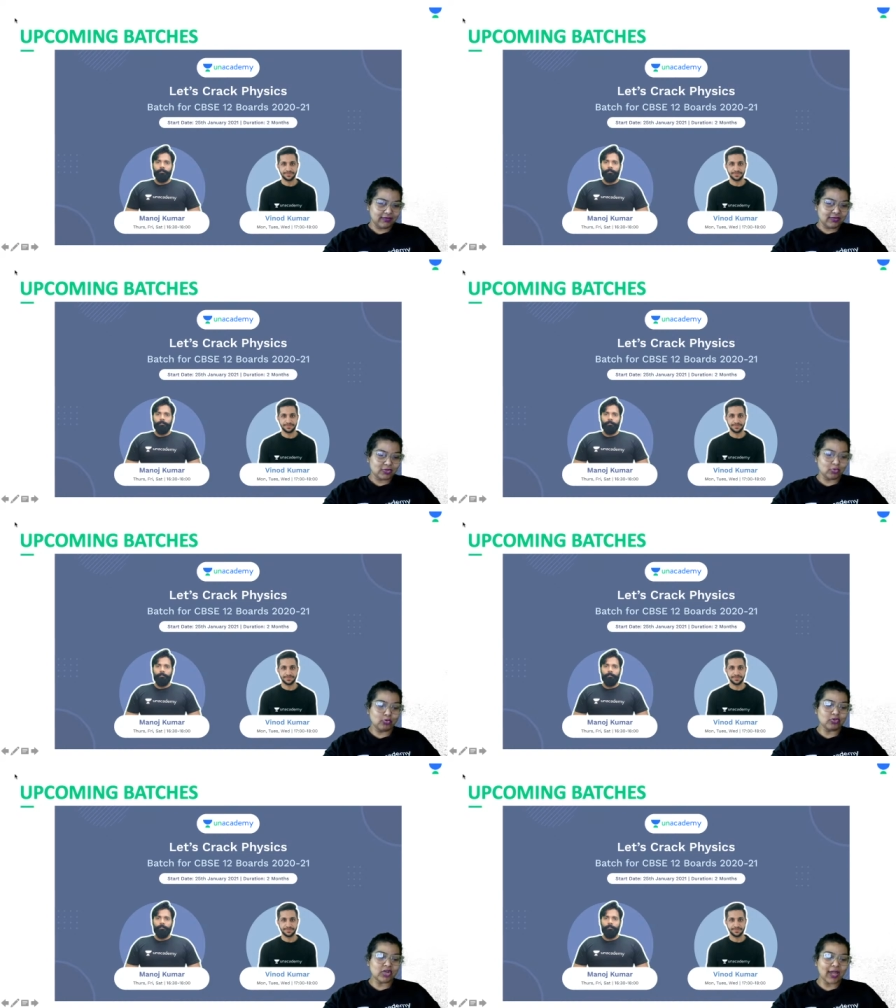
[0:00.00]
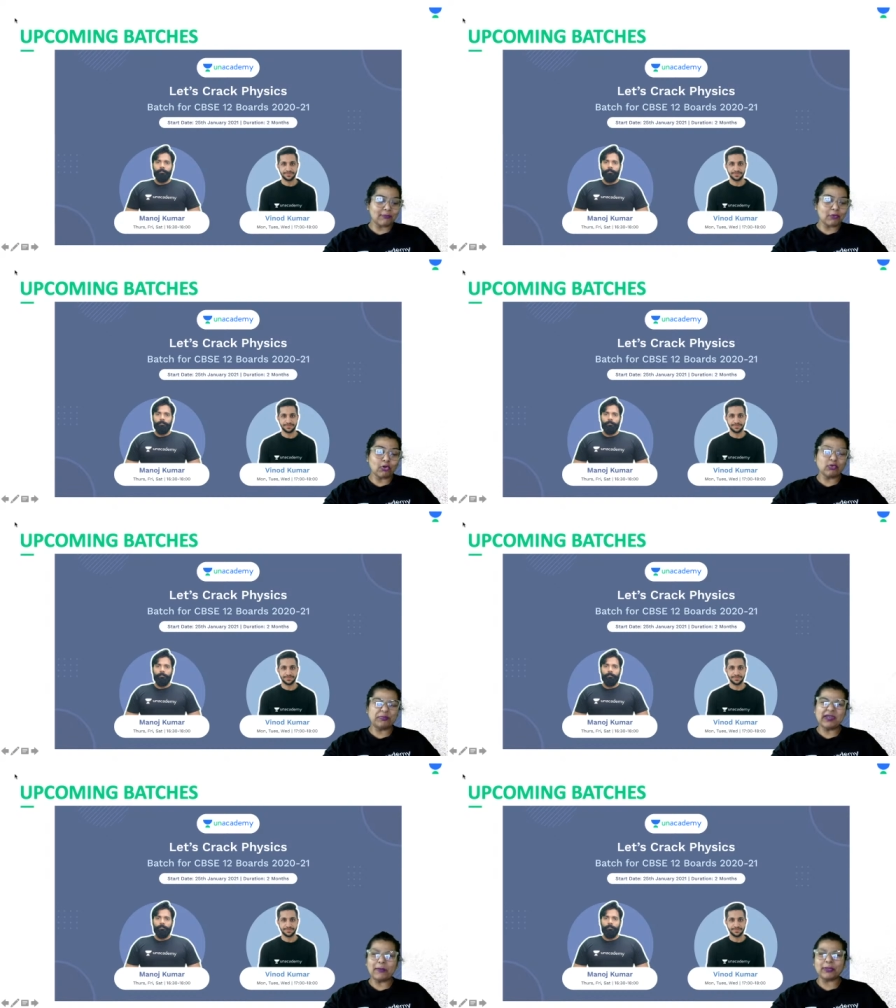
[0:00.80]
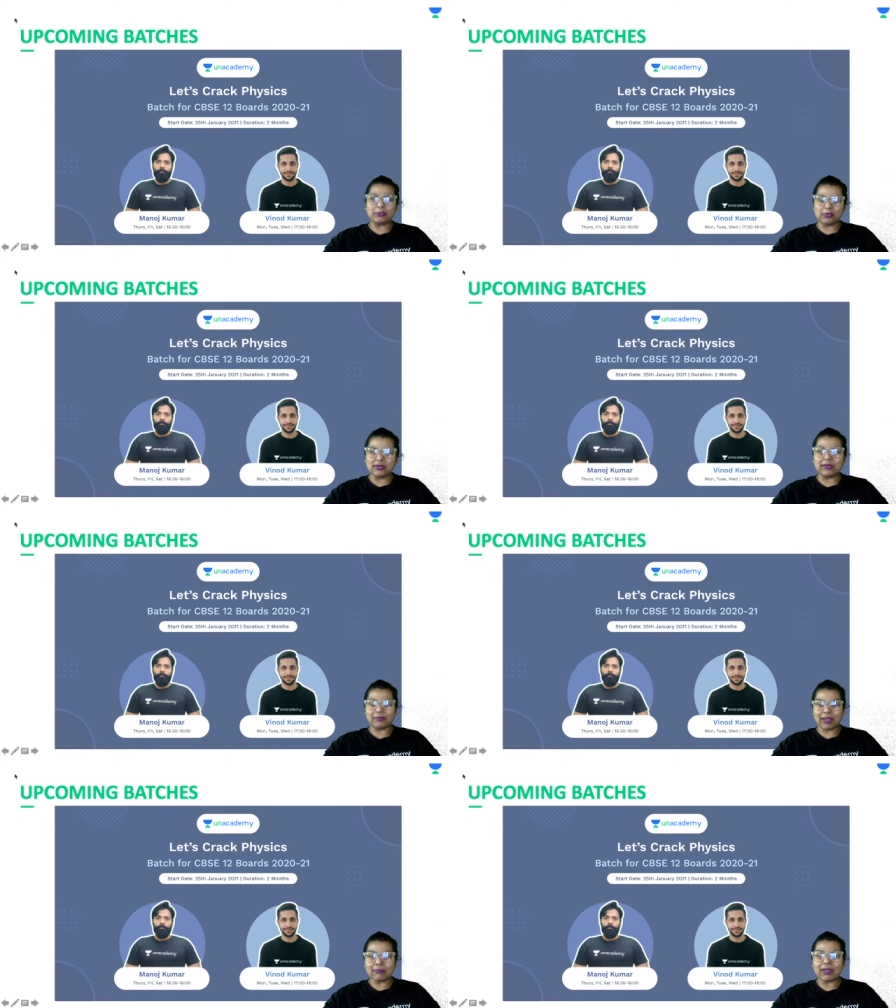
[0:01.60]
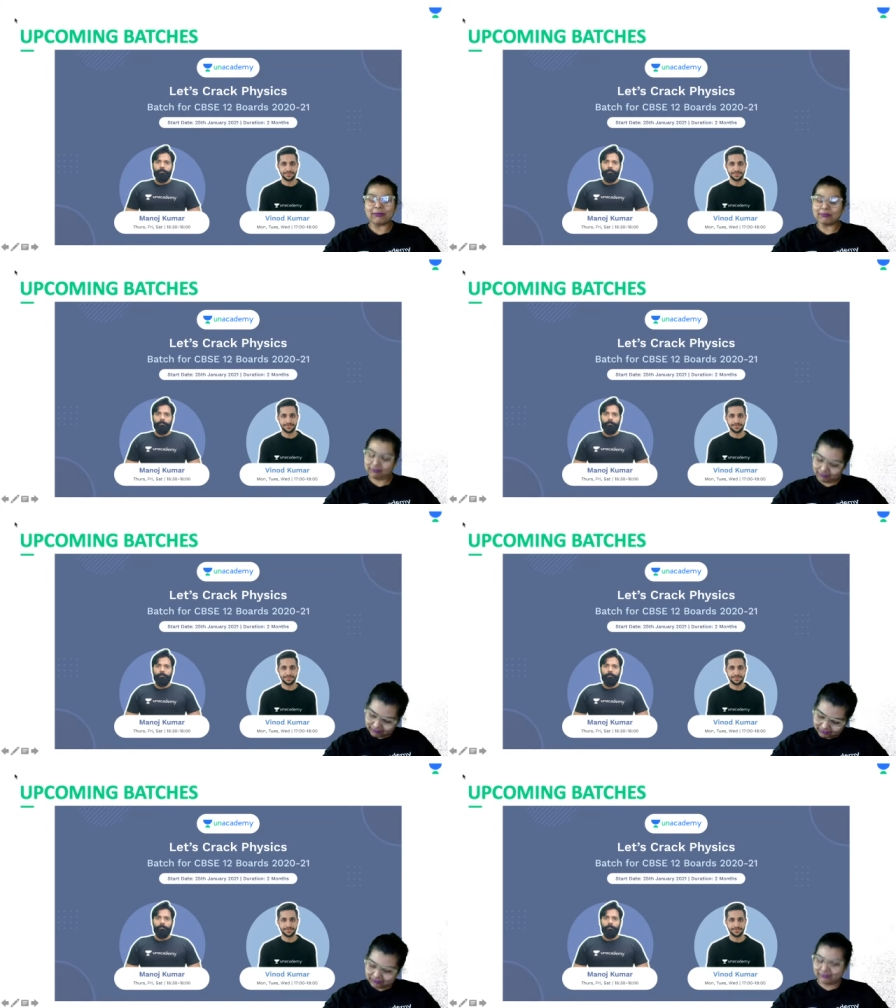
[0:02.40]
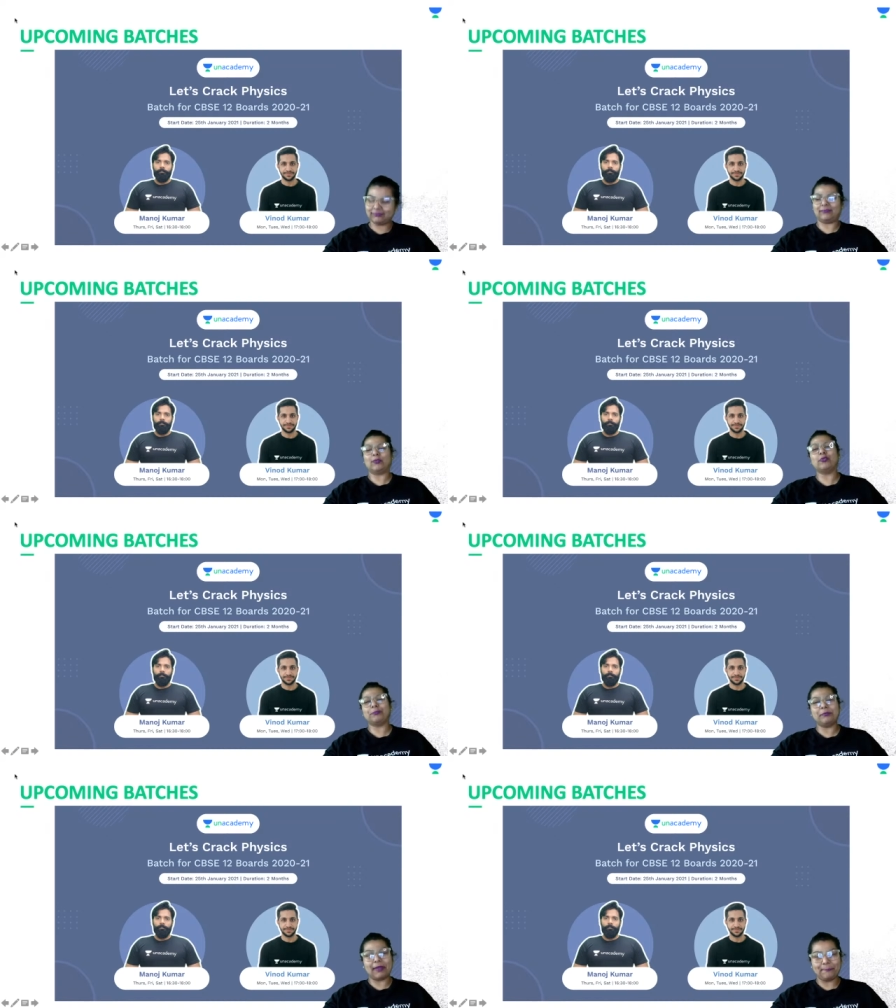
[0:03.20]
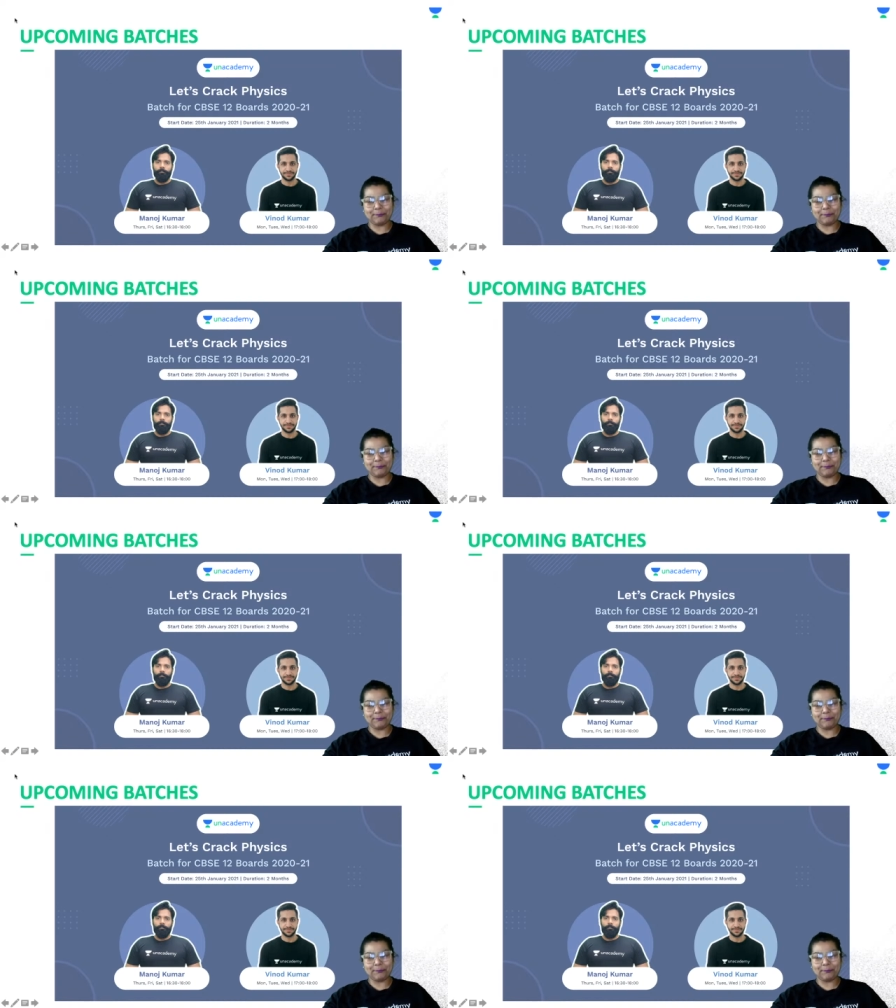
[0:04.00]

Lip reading: So, Urja, I'm not Urmila Matonkar, ma'am. I'm Urmi, ma'am.